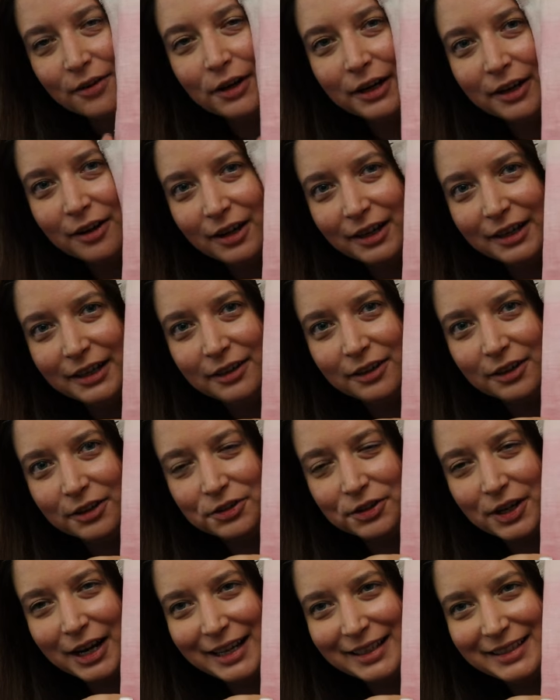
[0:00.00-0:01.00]
going on in her
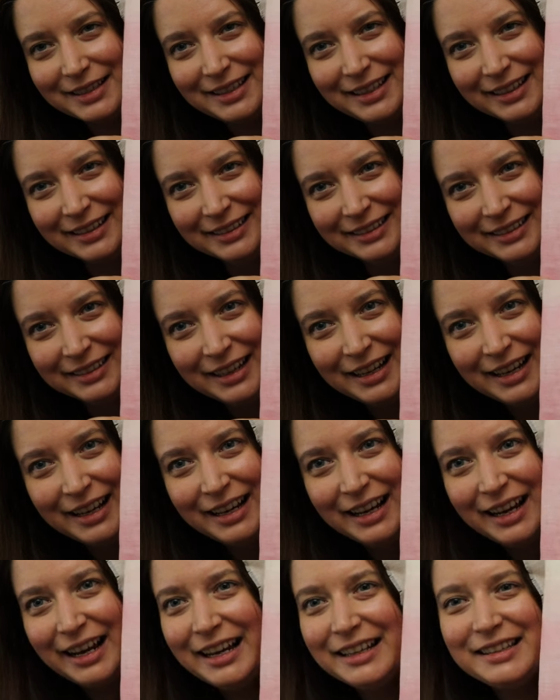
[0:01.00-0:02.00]
dress.
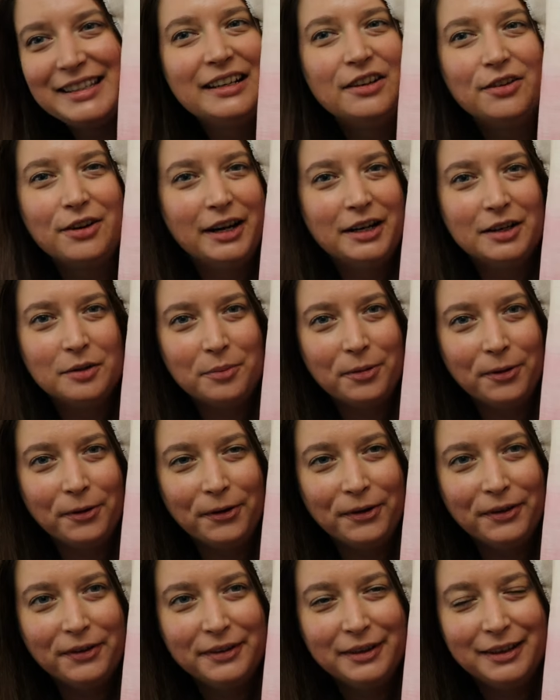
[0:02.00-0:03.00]
It's
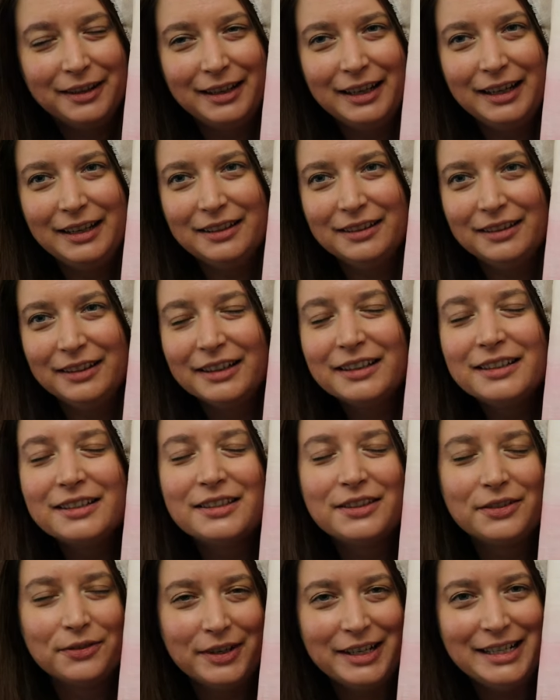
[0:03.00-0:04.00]
incredible. It
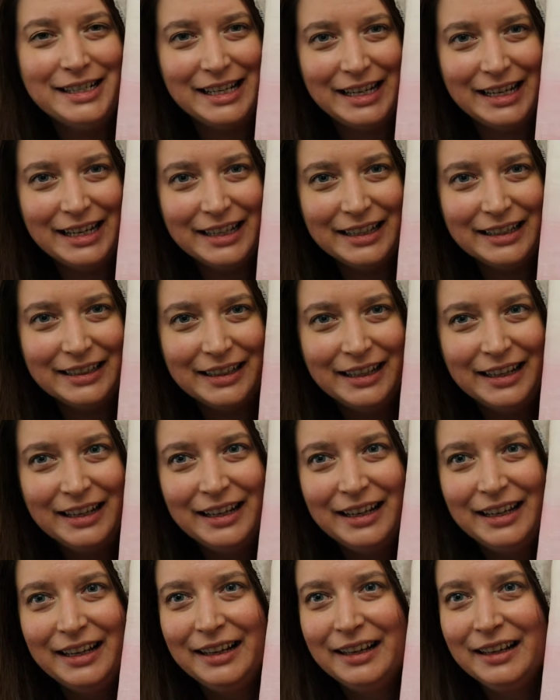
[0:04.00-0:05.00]
looks 3D.
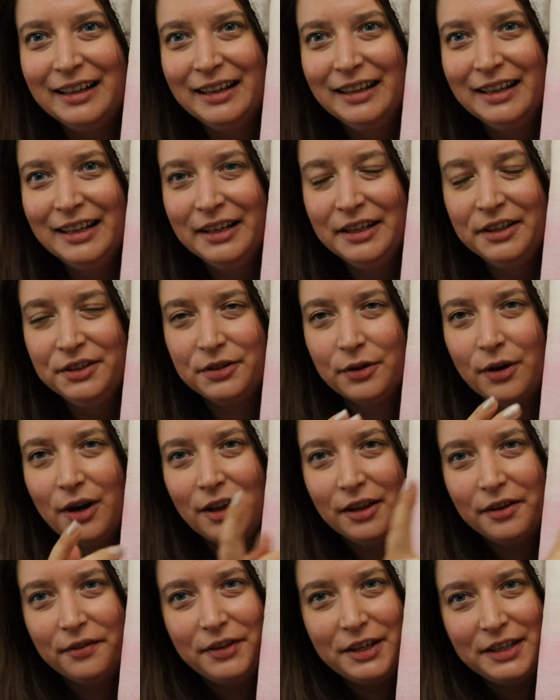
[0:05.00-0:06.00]
So
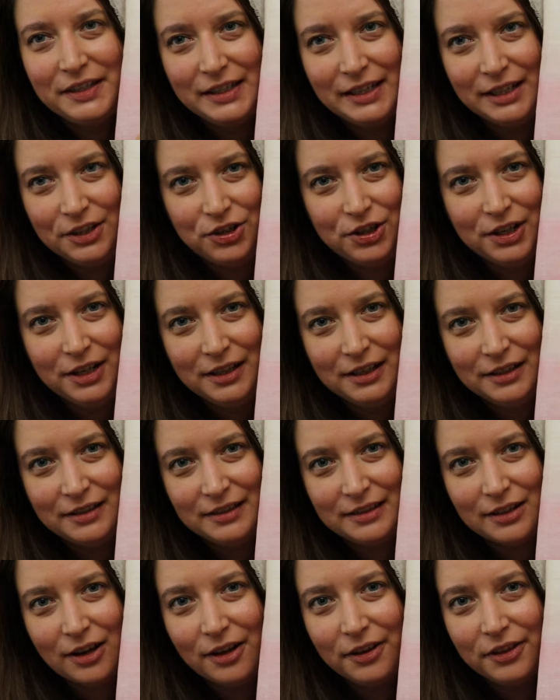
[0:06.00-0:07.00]
all of the
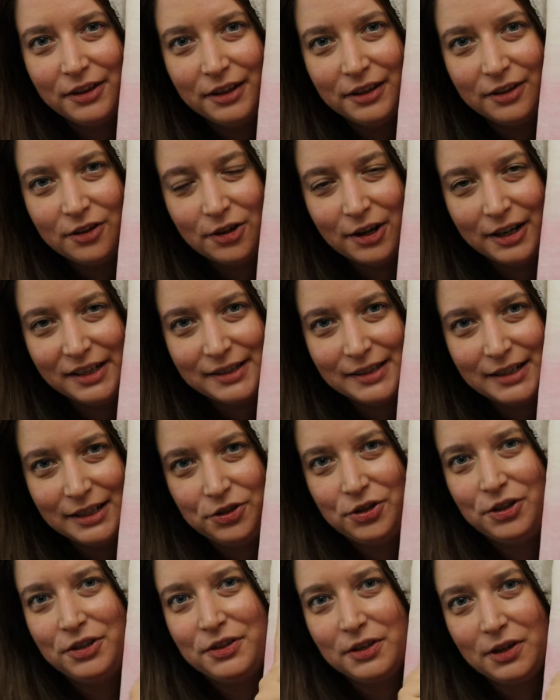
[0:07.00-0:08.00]
stitches, all the cross
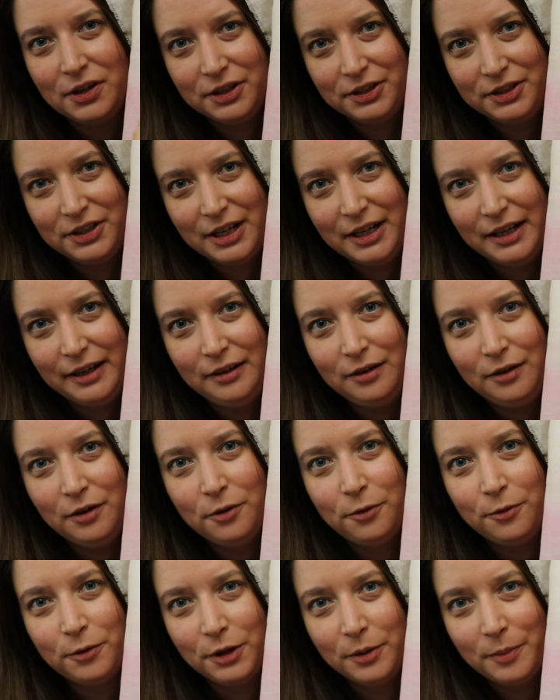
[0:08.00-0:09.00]
stitches are
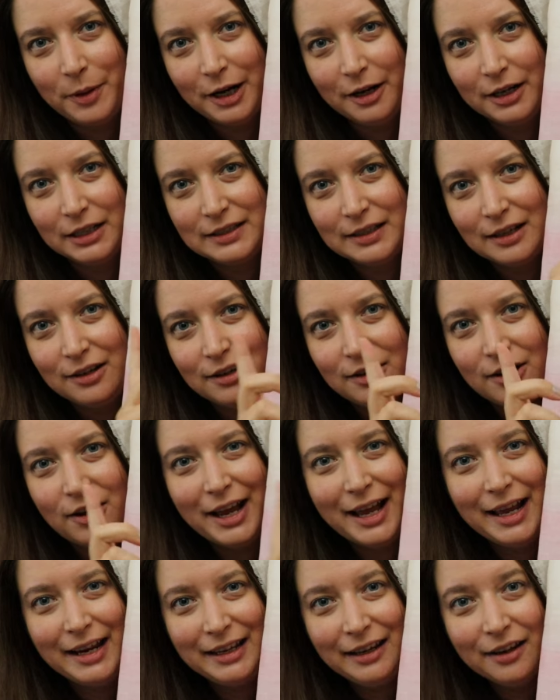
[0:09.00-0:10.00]
done for the
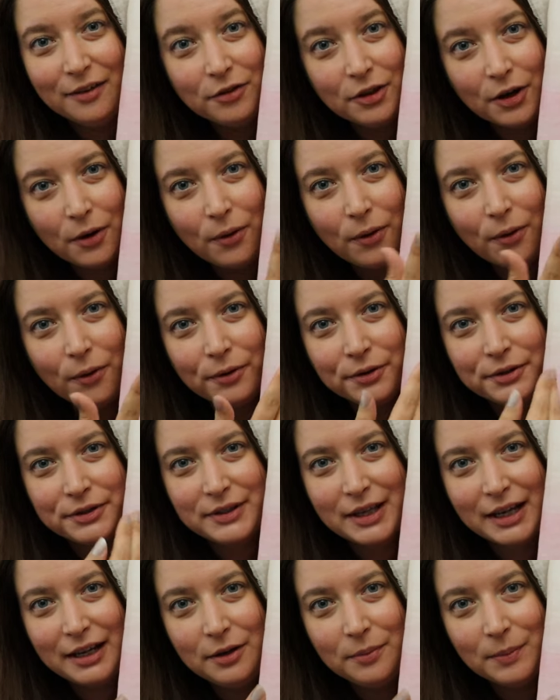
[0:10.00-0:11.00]
parasol. Any of the
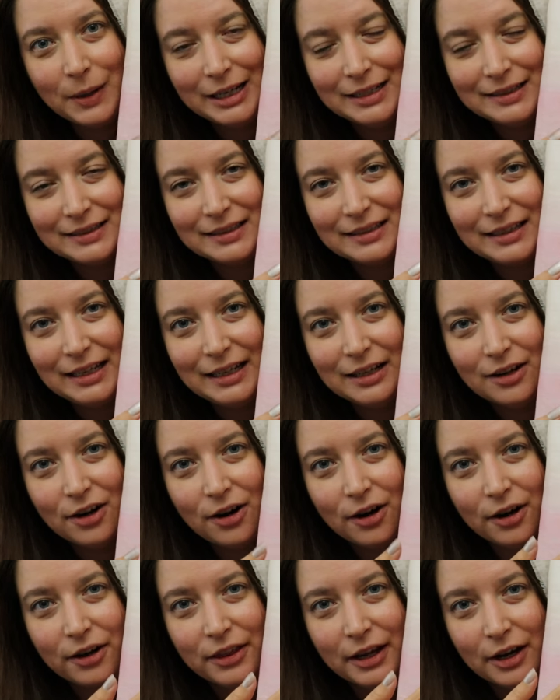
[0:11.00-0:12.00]
holes that you might see
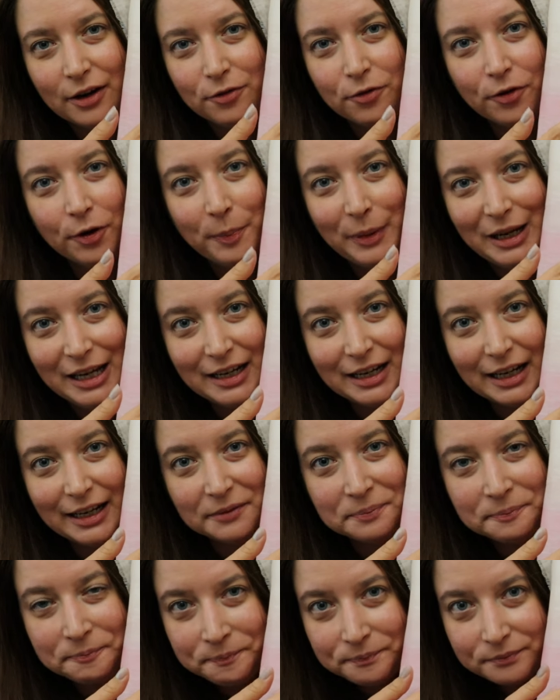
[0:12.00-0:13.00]
are there for beading.